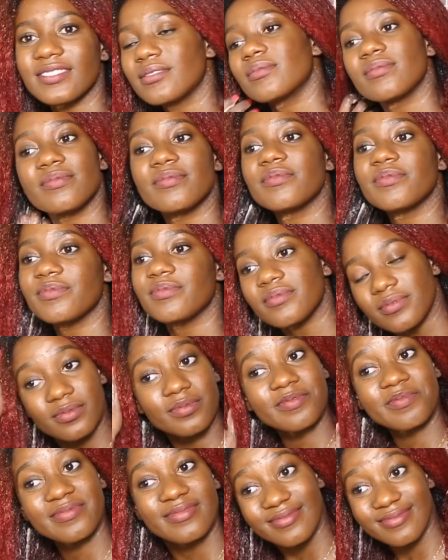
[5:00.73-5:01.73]
a lot
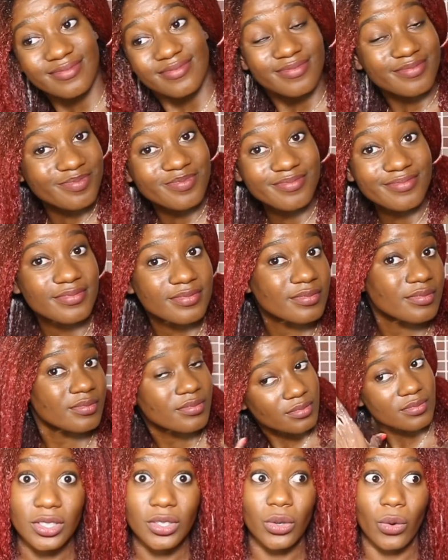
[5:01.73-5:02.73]
of product
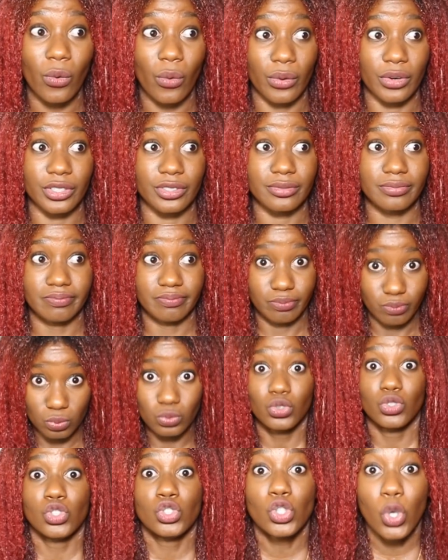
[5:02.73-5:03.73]
or
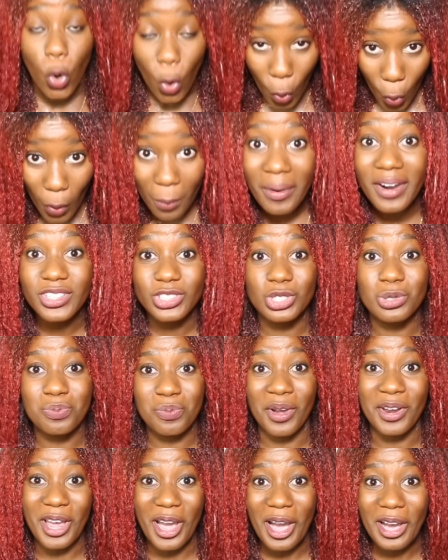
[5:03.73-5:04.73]
too much
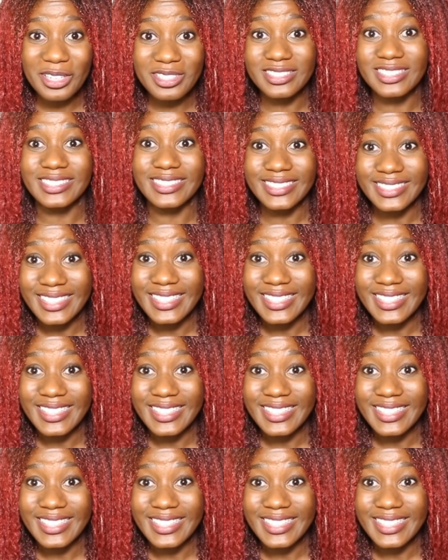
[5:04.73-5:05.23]
product.